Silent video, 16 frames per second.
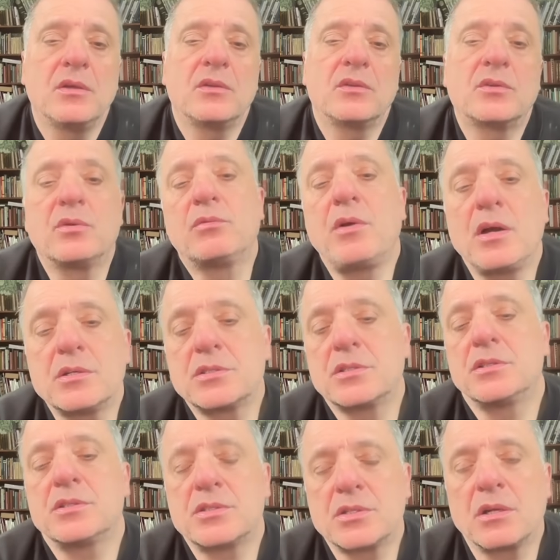the
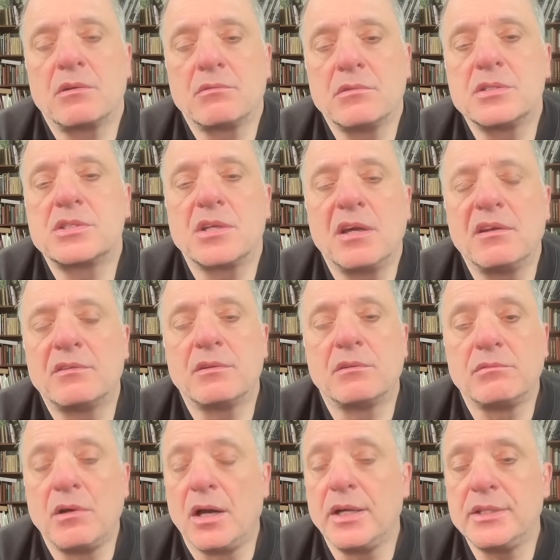Russians reserved the
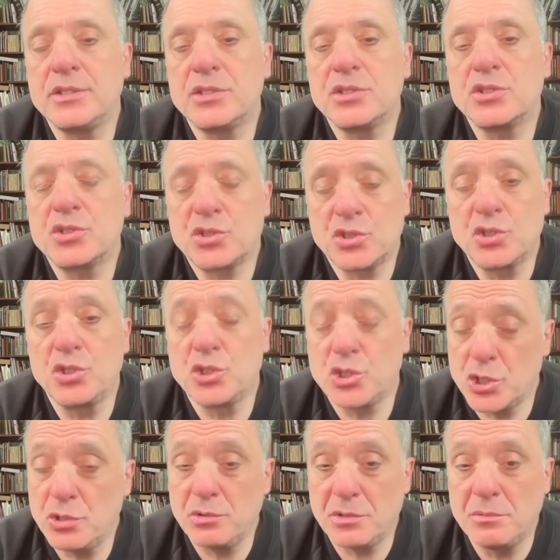right to
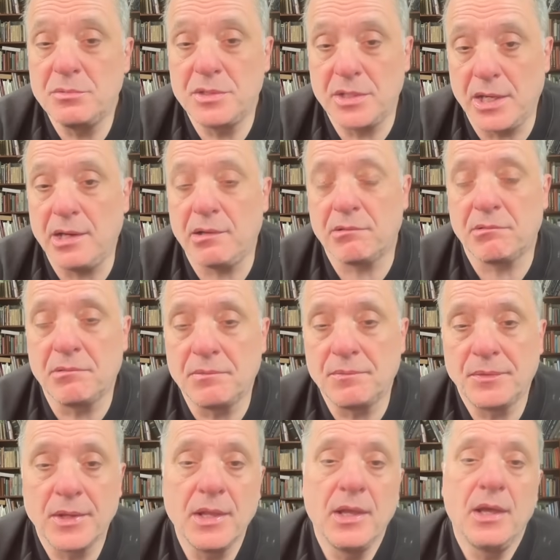shoot them down.
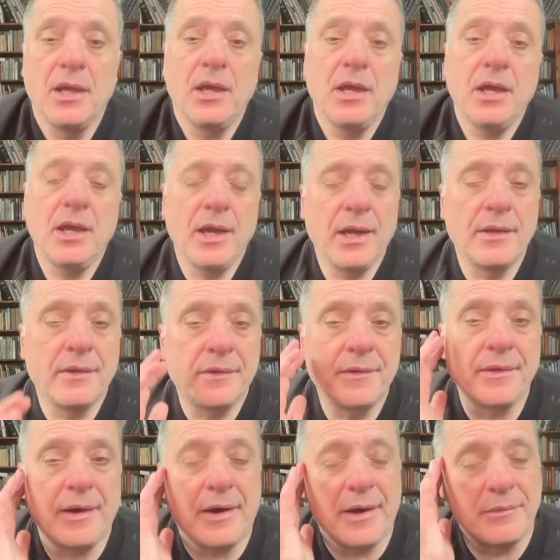And
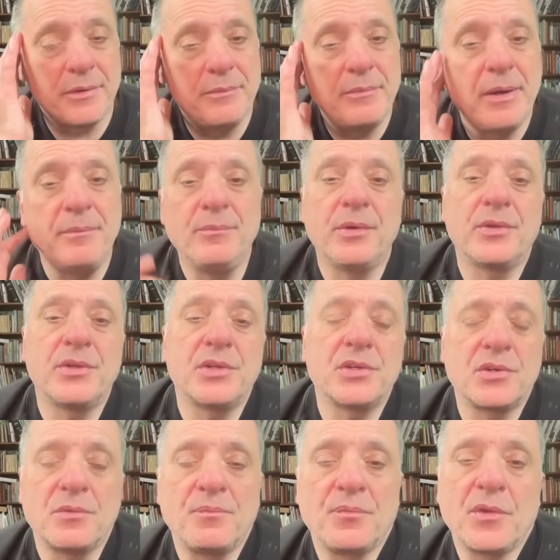I remember that
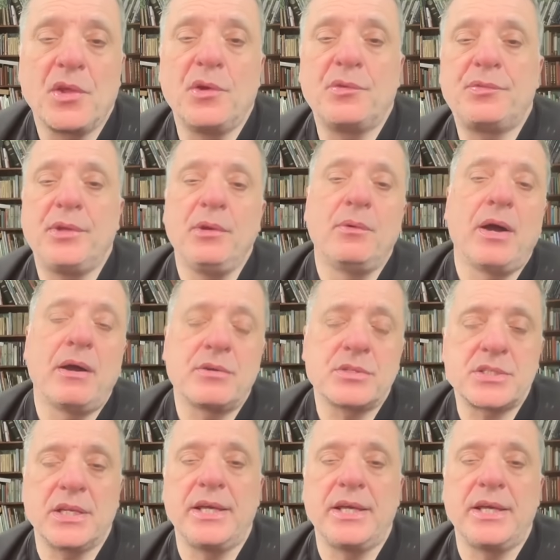a few hours